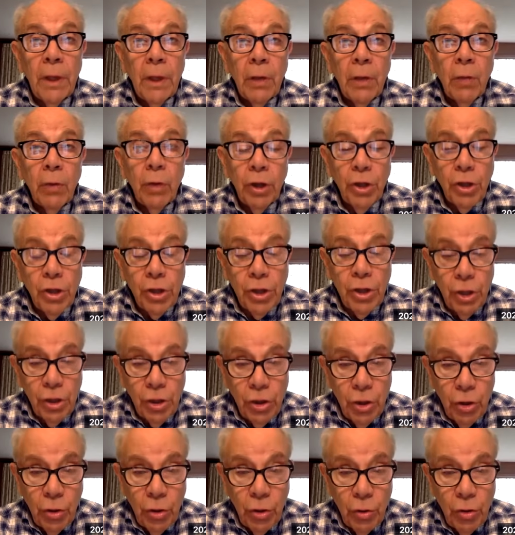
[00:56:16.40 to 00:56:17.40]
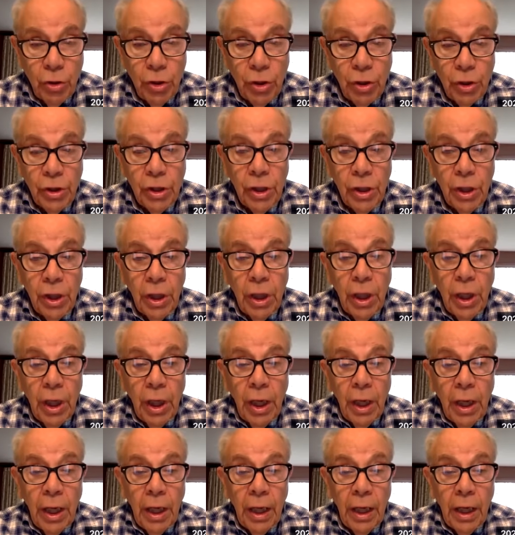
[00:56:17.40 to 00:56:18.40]
religious institutions.
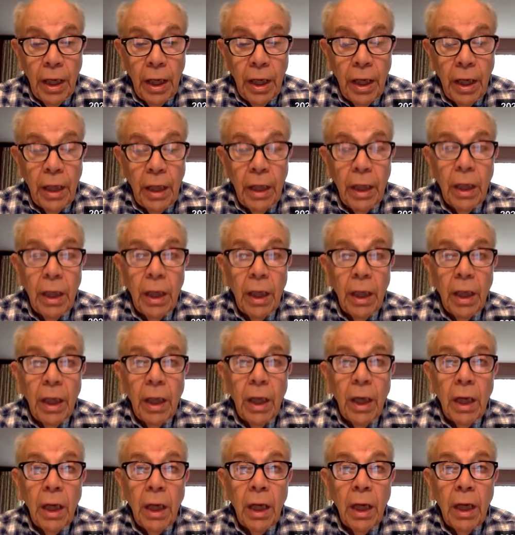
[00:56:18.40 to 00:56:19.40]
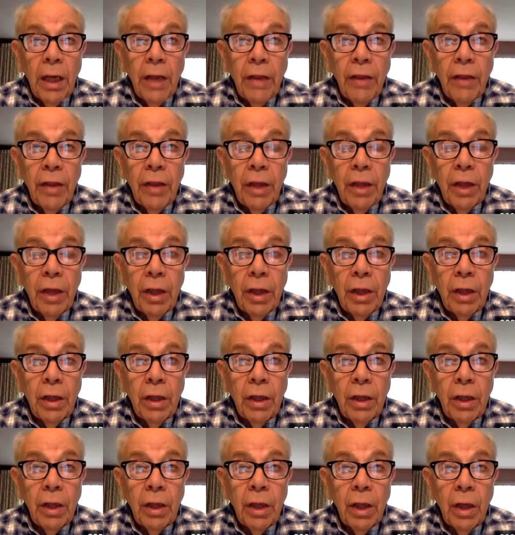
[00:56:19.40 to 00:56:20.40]
And I think
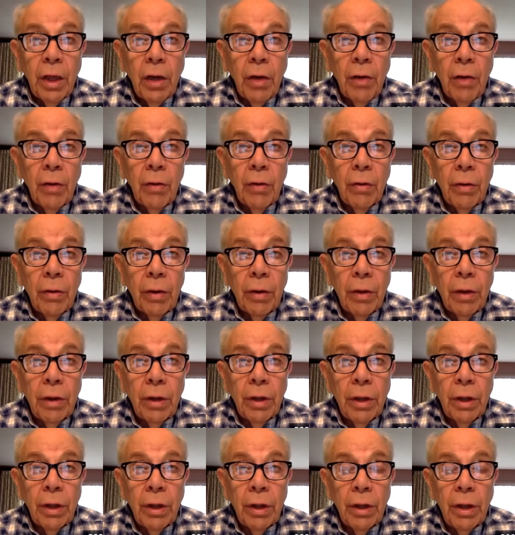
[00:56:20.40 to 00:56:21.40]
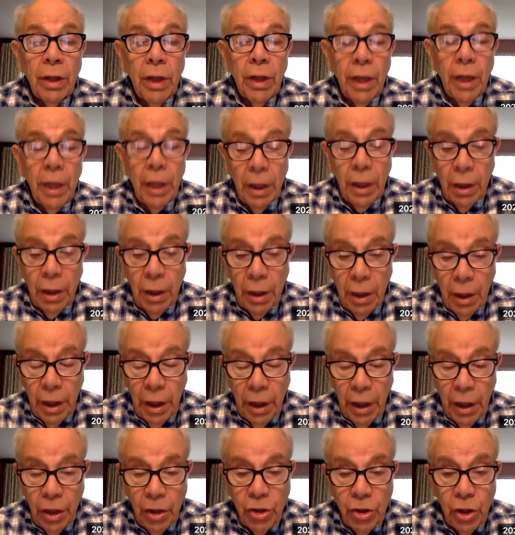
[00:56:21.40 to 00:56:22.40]
in our day and
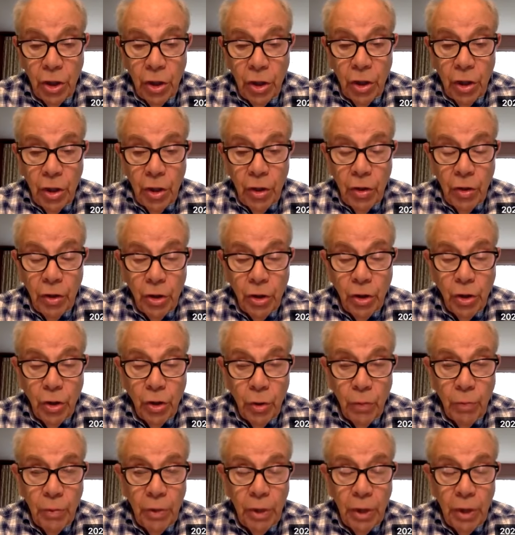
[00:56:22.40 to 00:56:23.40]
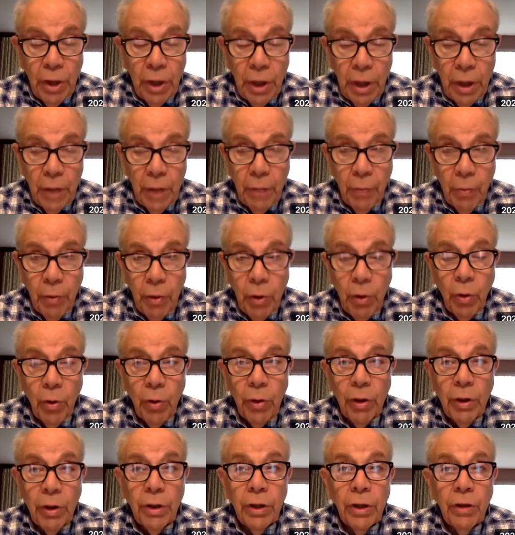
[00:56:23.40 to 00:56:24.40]
age, this should be a high
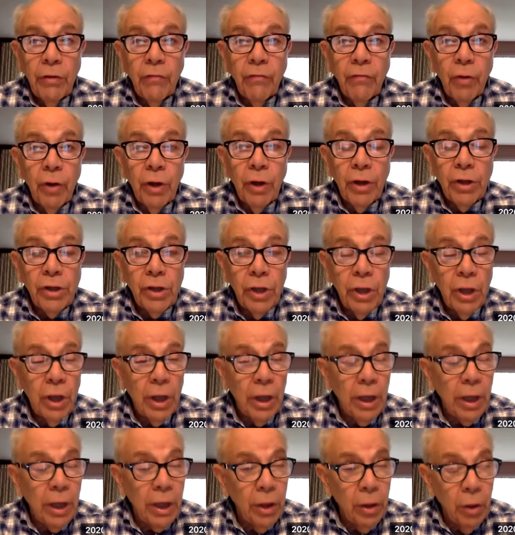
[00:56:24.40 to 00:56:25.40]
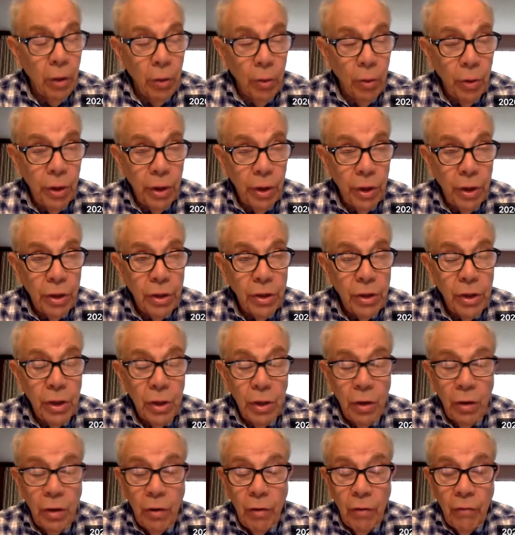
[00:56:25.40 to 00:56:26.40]
priority for our synagogue. I know it is
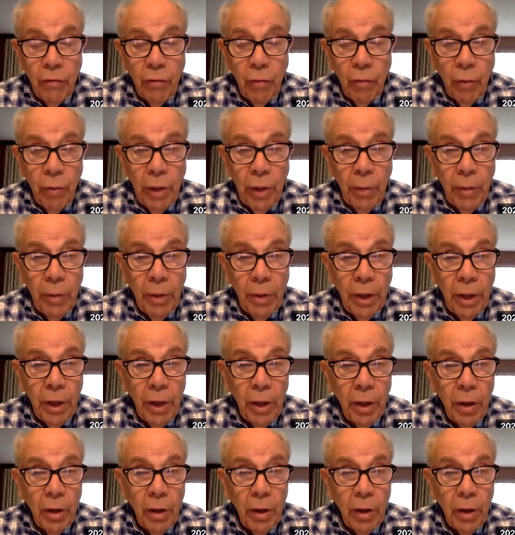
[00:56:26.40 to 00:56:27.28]
for Rabbi